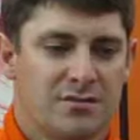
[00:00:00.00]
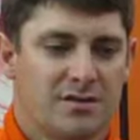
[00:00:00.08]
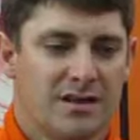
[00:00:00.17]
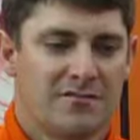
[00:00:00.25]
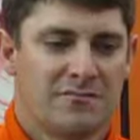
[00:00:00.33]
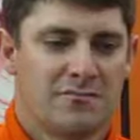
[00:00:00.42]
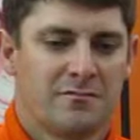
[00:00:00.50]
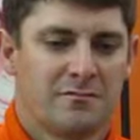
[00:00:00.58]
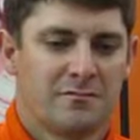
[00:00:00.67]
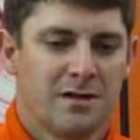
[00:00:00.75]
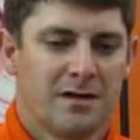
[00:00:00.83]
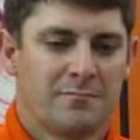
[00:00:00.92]
where they've
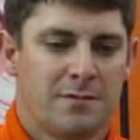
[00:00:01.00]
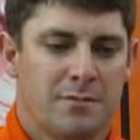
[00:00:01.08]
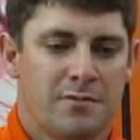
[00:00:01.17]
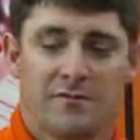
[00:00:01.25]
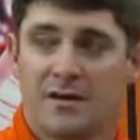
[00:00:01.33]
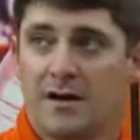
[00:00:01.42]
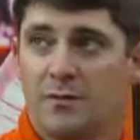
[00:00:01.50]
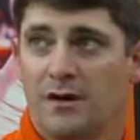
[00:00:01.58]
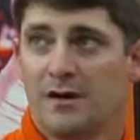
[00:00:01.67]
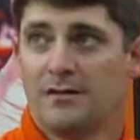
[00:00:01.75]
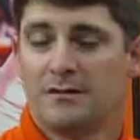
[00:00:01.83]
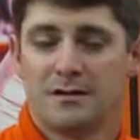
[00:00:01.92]
played people very
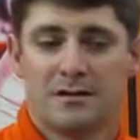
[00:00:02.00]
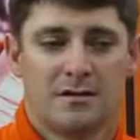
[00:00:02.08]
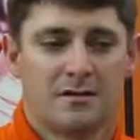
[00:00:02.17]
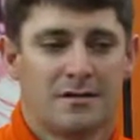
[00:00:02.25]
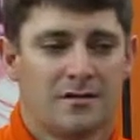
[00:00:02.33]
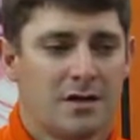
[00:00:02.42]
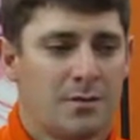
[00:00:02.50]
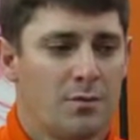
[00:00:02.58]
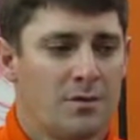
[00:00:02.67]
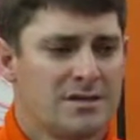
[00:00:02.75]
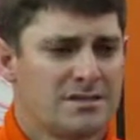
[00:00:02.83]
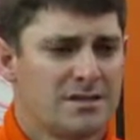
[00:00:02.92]
well. A couple
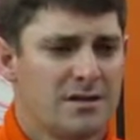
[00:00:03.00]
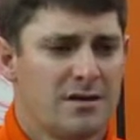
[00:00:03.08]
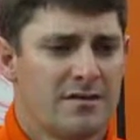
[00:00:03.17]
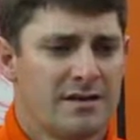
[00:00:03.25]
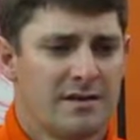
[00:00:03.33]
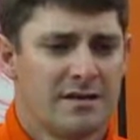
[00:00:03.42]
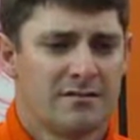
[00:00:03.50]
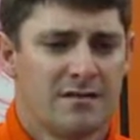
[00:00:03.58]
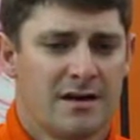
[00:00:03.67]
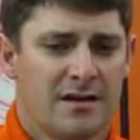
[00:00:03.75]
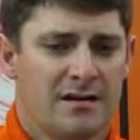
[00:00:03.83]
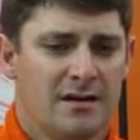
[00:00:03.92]
weeks ago, I think, getting
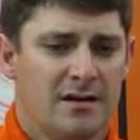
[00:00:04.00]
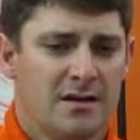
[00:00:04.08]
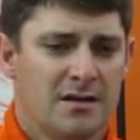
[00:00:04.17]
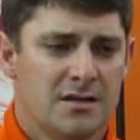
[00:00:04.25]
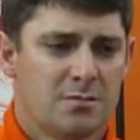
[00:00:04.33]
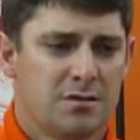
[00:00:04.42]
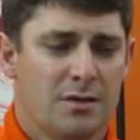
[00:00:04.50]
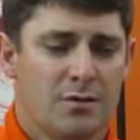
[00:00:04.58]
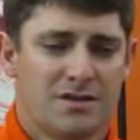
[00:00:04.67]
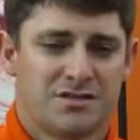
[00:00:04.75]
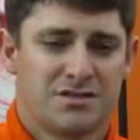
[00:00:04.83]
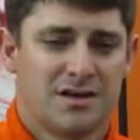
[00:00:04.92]
ready to play
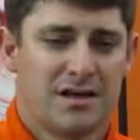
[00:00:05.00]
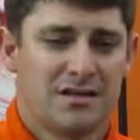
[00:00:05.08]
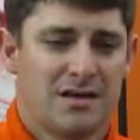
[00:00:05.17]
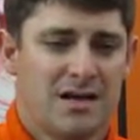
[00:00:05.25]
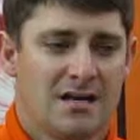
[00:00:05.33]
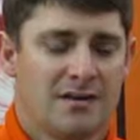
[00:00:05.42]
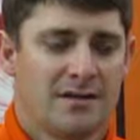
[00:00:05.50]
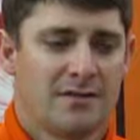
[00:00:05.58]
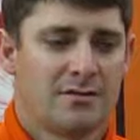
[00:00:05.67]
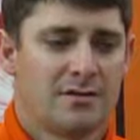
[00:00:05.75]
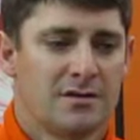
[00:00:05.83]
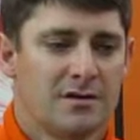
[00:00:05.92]
Western Carolina, they
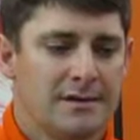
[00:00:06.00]
were,